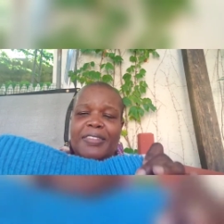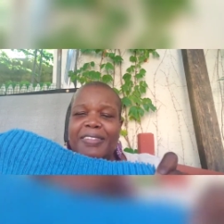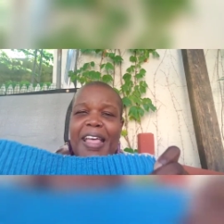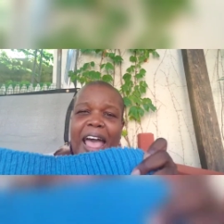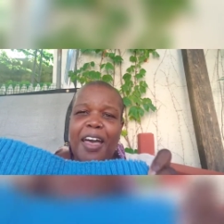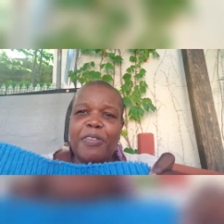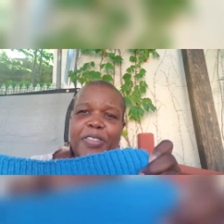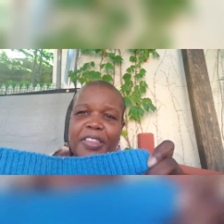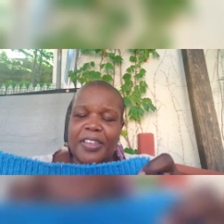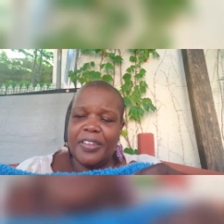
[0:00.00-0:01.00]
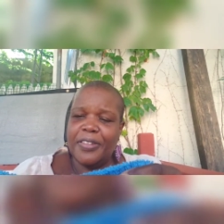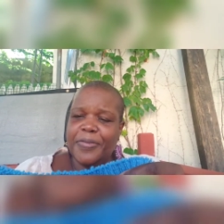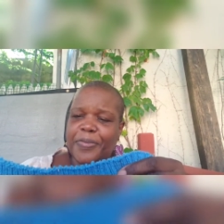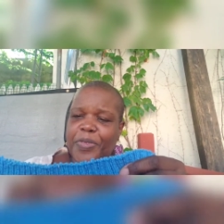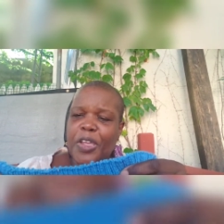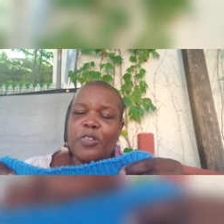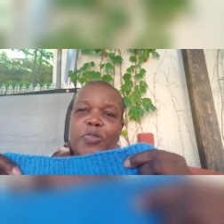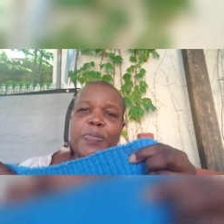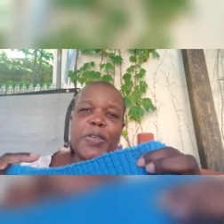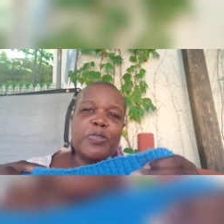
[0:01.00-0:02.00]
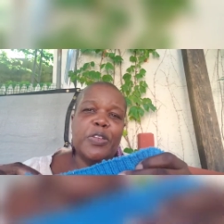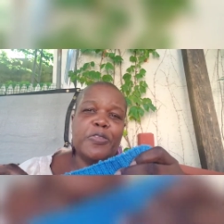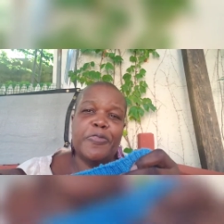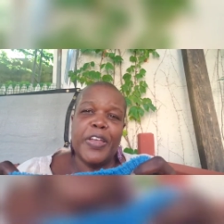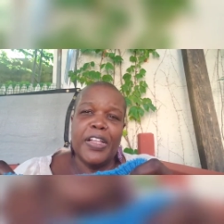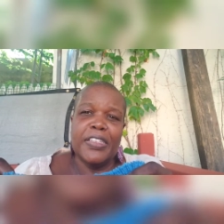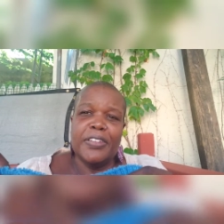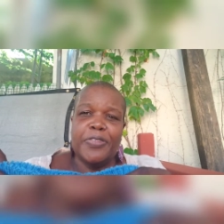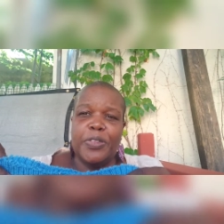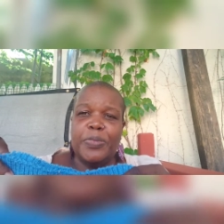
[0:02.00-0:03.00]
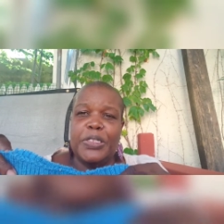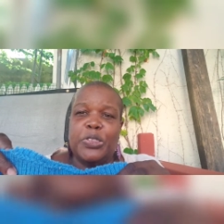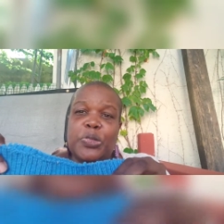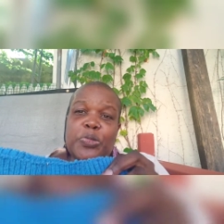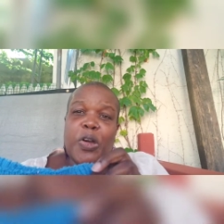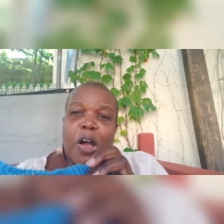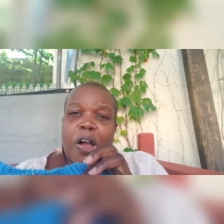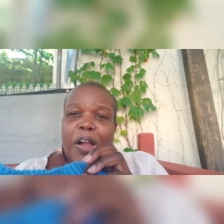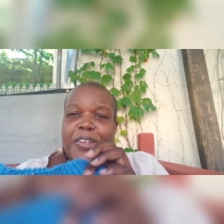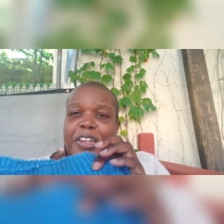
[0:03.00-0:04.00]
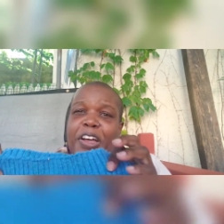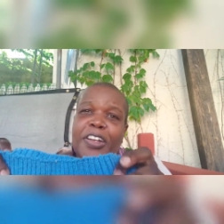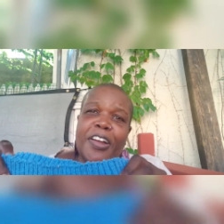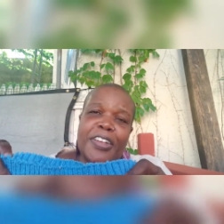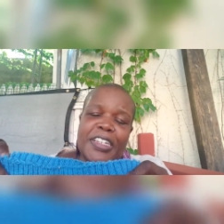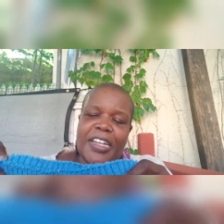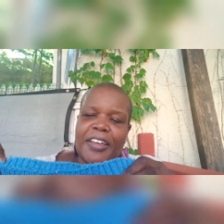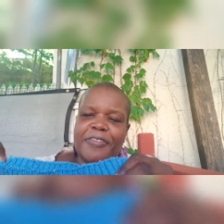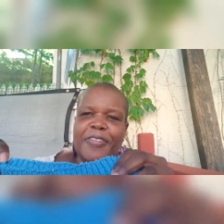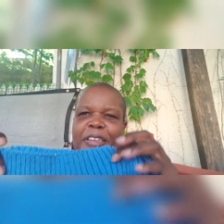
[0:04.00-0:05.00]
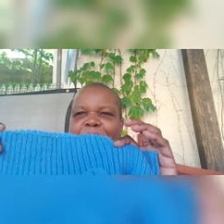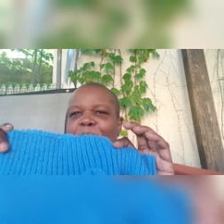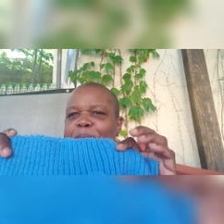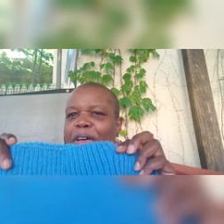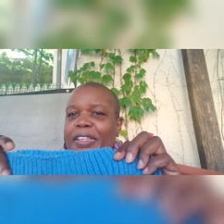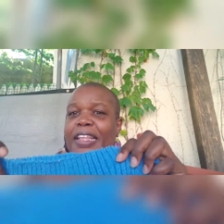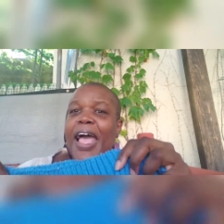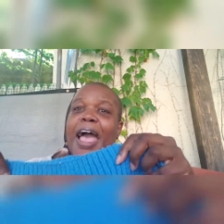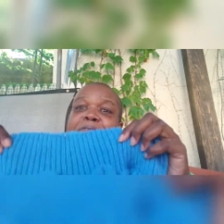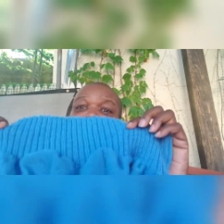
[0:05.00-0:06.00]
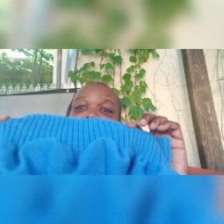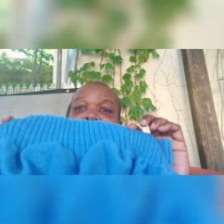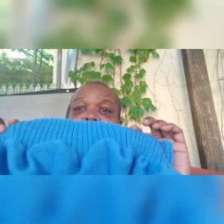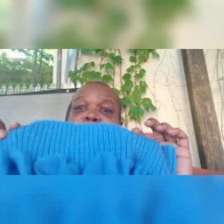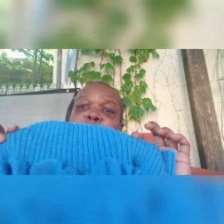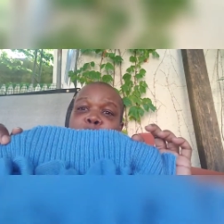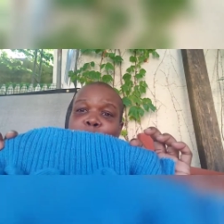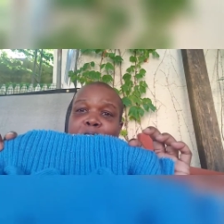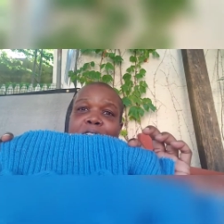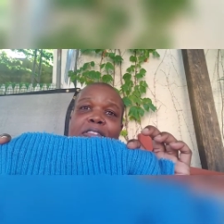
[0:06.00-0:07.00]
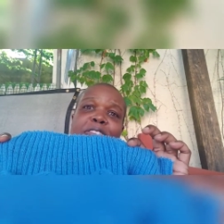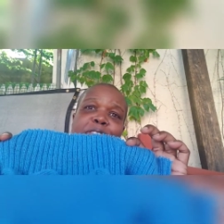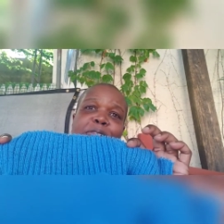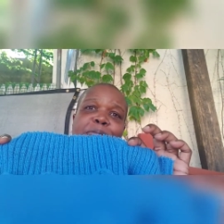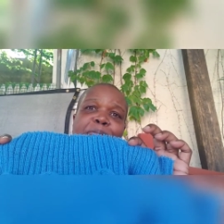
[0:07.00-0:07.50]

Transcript: how the ribbing will felt, if it'll be too hard, not hard enough. But I've done all this work, so